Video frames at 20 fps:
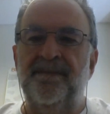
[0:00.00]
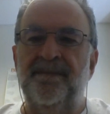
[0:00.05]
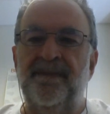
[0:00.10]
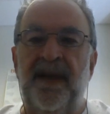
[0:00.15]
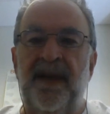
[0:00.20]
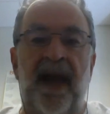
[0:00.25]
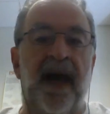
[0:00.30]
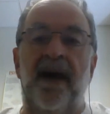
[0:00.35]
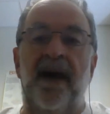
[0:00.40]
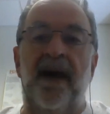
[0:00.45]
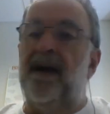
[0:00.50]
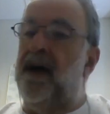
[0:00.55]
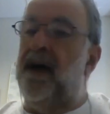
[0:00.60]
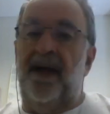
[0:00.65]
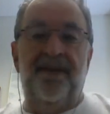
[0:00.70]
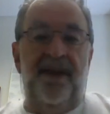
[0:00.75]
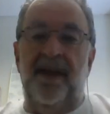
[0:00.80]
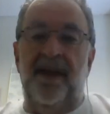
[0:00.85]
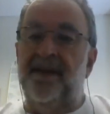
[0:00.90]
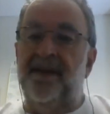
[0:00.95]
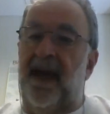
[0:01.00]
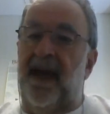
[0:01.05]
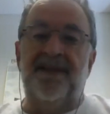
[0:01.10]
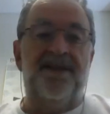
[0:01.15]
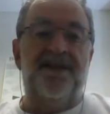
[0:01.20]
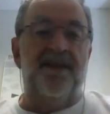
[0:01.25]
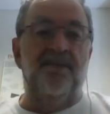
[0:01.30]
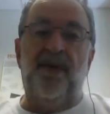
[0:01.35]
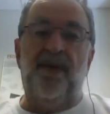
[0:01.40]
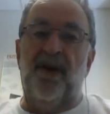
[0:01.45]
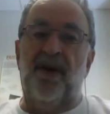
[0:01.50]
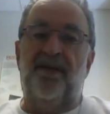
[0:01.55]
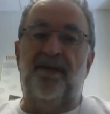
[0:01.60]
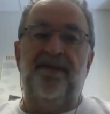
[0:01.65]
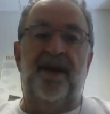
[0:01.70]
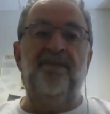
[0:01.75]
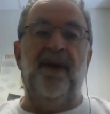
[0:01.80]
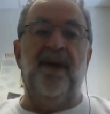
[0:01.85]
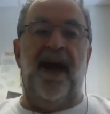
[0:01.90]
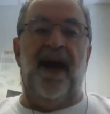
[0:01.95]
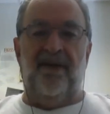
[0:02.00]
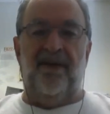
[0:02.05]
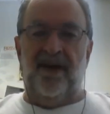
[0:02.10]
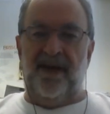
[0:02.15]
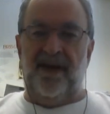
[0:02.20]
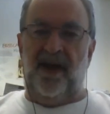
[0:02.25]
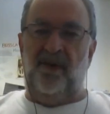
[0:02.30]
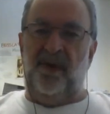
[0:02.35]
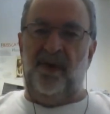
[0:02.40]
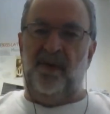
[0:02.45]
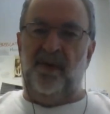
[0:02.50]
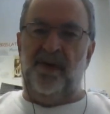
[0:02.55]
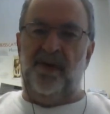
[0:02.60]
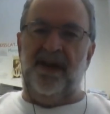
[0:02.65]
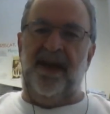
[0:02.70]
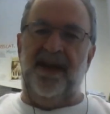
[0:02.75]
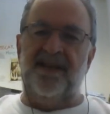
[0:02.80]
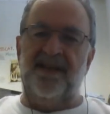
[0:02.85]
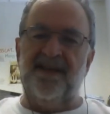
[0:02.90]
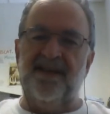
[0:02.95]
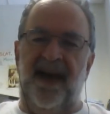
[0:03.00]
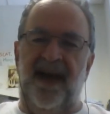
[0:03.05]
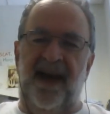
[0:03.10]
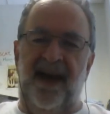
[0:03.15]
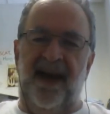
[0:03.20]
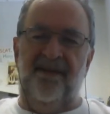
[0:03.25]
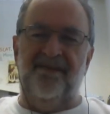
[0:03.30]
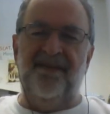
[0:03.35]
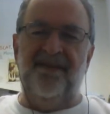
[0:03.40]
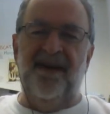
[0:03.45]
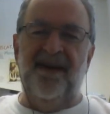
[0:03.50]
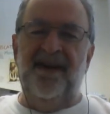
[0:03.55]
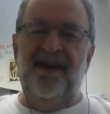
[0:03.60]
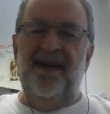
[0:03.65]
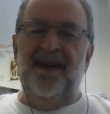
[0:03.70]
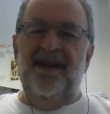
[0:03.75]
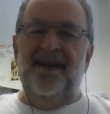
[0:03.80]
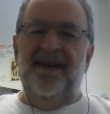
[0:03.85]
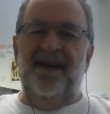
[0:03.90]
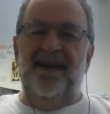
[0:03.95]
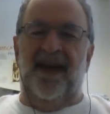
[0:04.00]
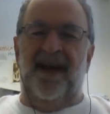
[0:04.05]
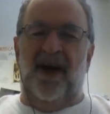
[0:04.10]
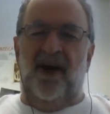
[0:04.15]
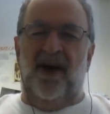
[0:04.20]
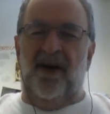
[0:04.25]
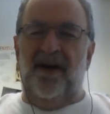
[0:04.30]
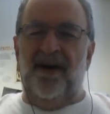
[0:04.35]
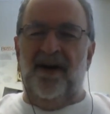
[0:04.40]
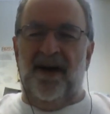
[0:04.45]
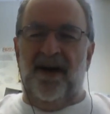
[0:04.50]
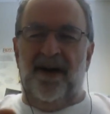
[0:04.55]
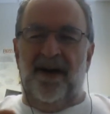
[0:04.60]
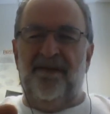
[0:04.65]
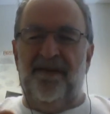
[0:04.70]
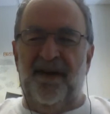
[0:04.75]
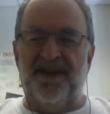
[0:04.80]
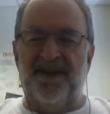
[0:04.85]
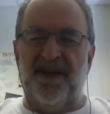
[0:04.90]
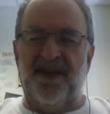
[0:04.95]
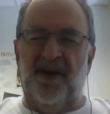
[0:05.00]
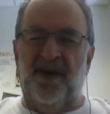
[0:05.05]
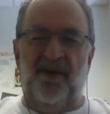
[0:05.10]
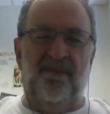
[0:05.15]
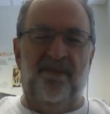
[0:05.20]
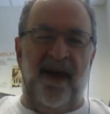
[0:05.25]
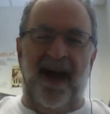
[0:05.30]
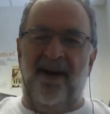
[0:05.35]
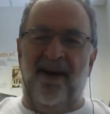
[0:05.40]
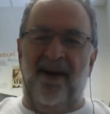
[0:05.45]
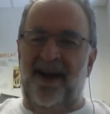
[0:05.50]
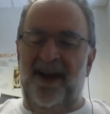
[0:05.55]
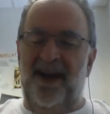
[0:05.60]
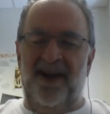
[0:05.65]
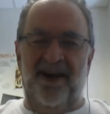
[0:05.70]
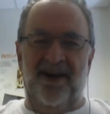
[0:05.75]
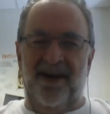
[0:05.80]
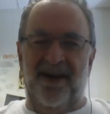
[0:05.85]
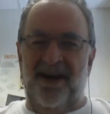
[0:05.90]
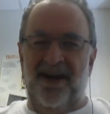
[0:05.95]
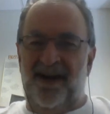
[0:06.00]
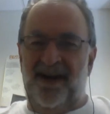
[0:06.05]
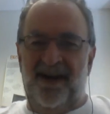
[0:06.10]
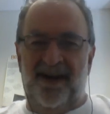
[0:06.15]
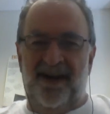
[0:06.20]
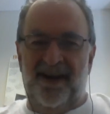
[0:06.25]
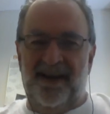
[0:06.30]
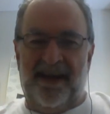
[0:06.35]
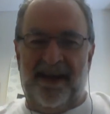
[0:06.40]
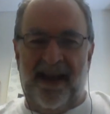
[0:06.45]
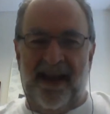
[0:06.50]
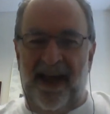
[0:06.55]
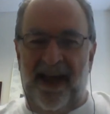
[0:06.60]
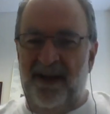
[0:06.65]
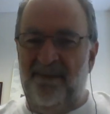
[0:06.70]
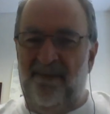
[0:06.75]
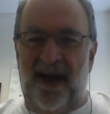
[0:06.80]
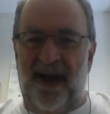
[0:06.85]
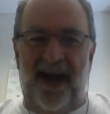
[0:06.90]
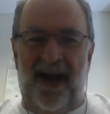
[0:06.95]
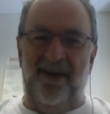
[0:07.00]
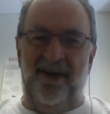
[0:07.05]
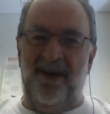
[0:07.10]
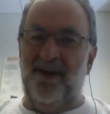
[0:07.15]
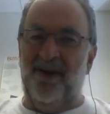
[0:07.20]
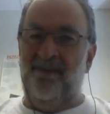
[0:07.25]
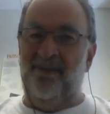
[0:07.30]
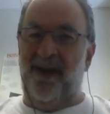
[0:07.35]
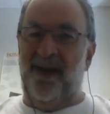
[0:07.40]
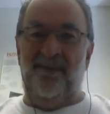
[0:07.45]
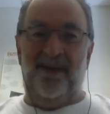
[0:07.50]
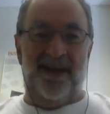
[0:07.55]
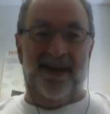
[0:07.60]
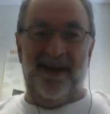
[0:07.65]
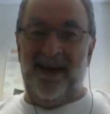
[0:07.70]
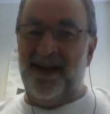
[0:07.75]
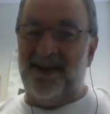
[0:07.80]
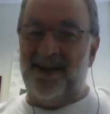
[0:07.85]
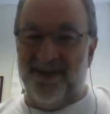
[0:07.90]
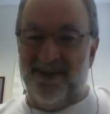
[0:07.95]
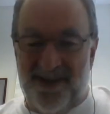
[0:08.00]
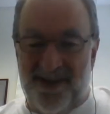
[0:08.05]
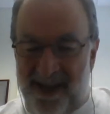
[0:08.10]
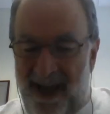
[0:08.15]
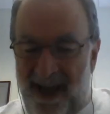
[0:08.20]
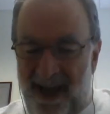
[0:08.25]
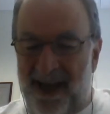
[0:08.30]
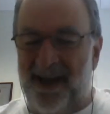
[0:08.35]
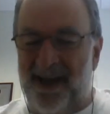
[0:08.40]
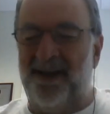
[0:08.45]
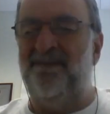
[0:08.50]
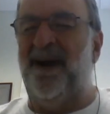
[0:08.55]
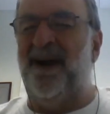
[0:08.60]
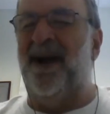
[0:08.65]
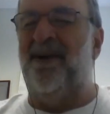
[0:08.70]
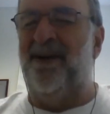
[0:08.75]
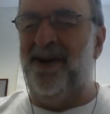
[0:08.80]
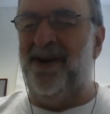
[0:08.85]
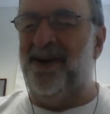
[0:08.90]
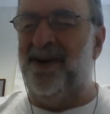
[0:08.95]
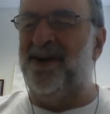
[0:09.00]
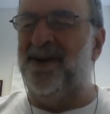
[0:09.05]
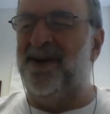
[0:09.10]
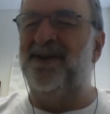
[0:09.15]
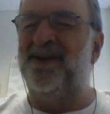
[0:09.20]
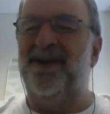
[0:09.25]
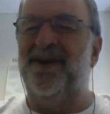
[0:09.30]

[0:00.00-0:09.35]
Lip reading: Yeah, I think that's a perfect parallel. We would like to have, you know, a physical barrier, a light barrier, maybe an electrostatic barrier.